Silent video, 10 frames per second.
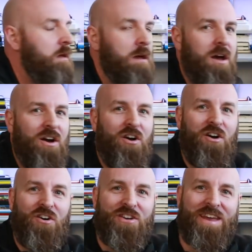
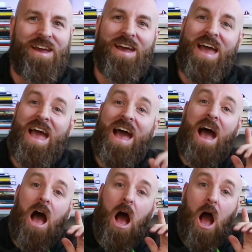Oh yeah,
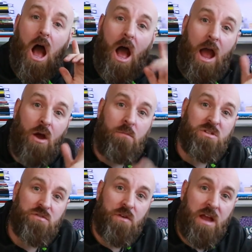I
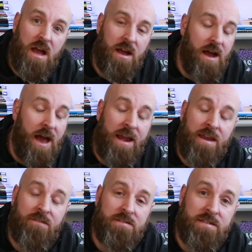almost forgot. I didn't
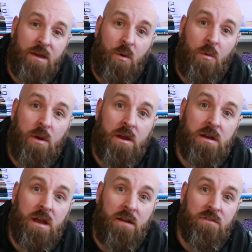even say what we're going
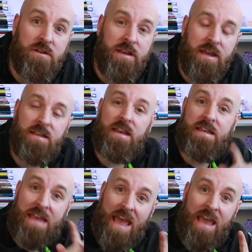to cover today.
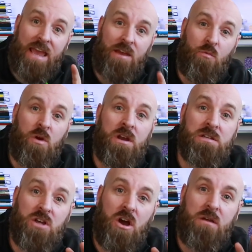Today we're going to
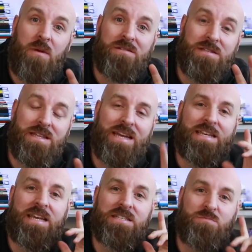talk about
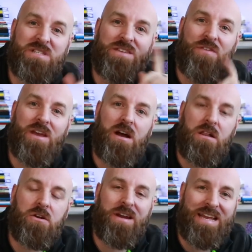selecting specific
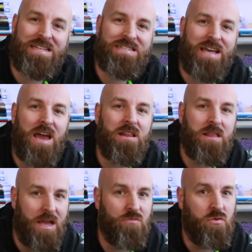color inside of
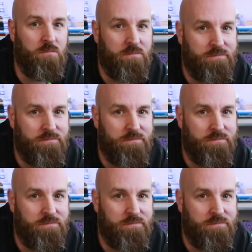Lightroom.